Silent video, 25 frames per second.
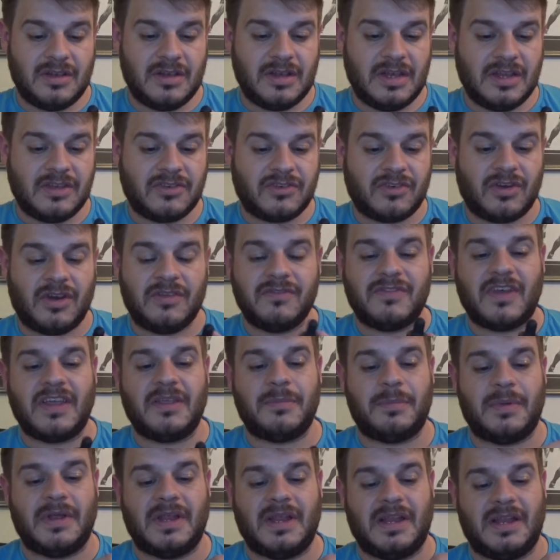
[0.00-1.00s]

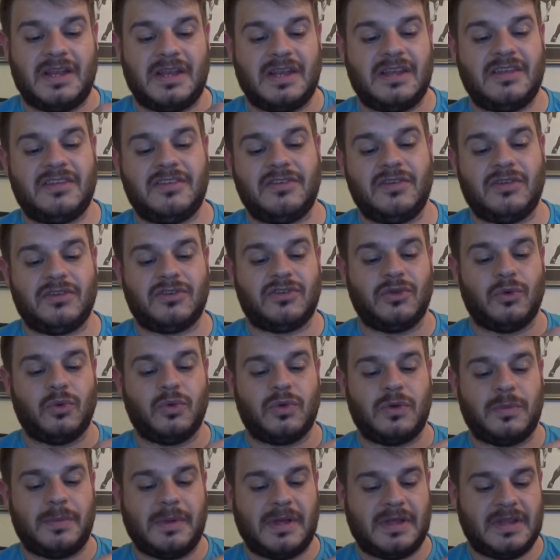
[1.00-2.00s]
vape it. Let's not
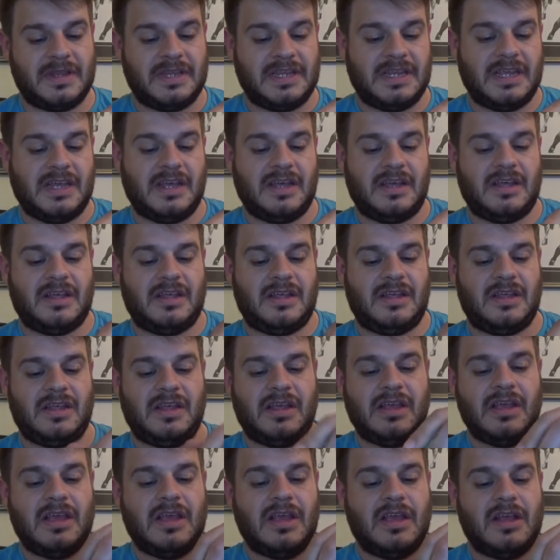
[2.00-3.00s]
talk about the
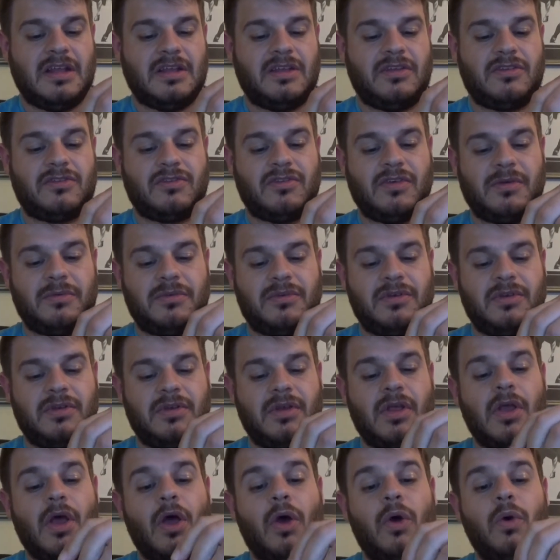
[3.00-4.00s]

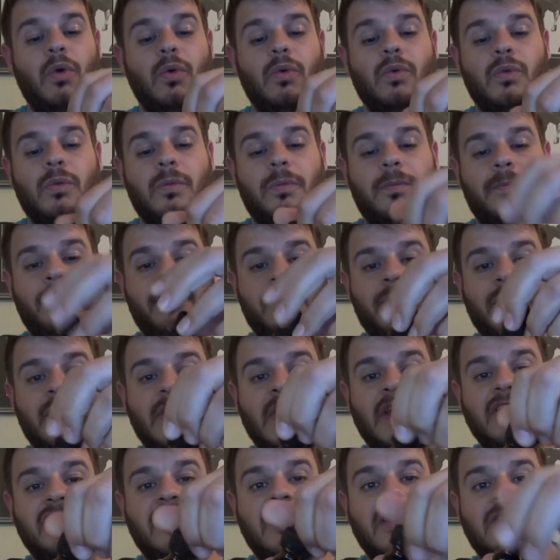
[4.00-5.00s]
description. Oh,
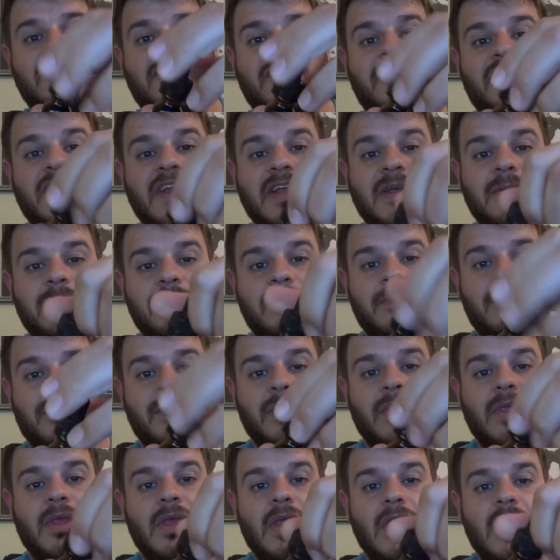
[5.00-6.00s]
that's another thing.
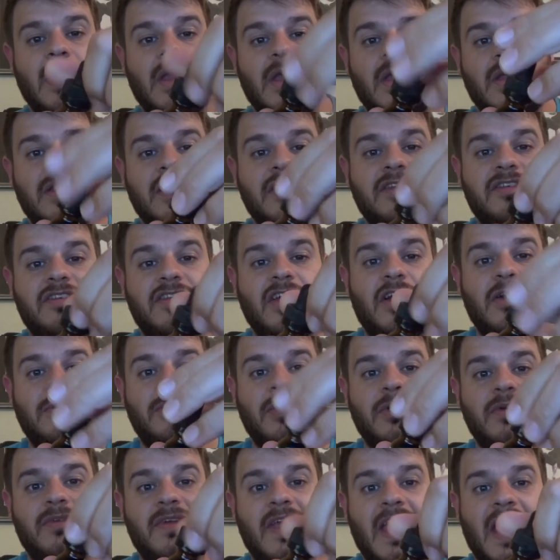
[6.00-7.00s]
This
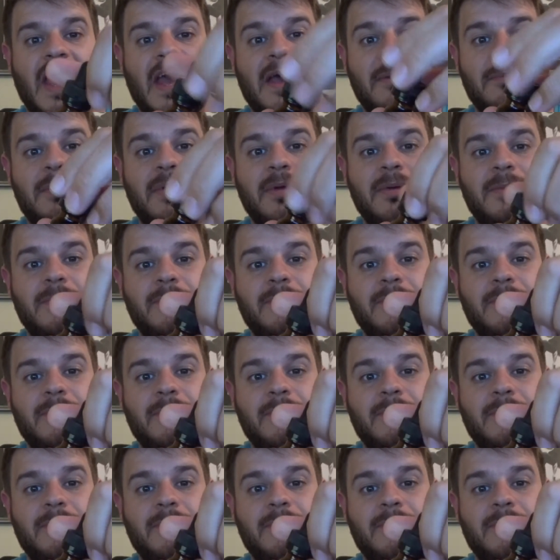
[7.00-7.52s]
childproof cap